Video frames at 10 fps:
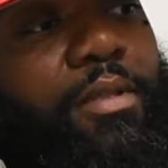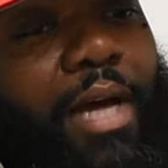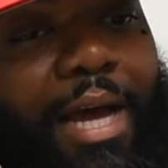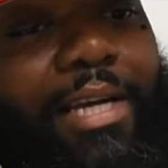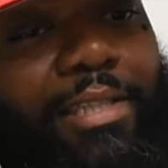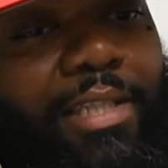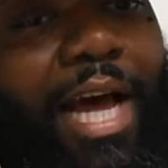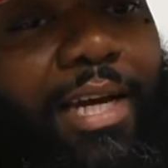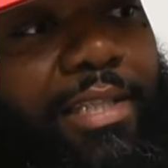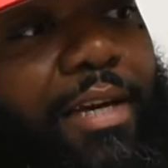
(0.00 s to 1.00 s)
I can
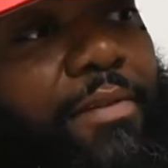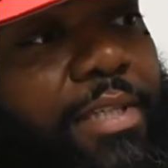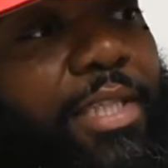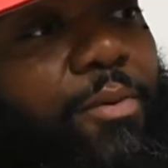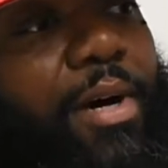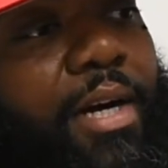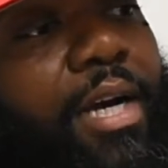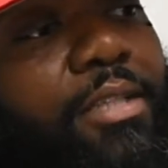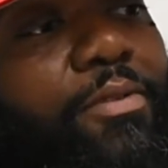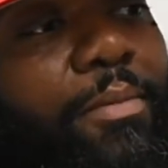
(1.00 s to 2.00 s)
definitely see where it
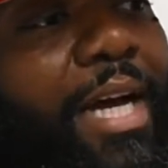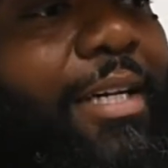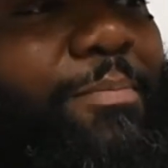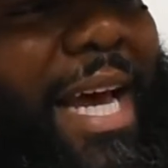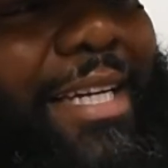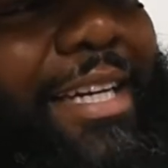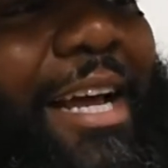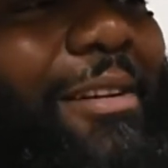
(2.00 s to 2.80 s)
comes from now. Because back then I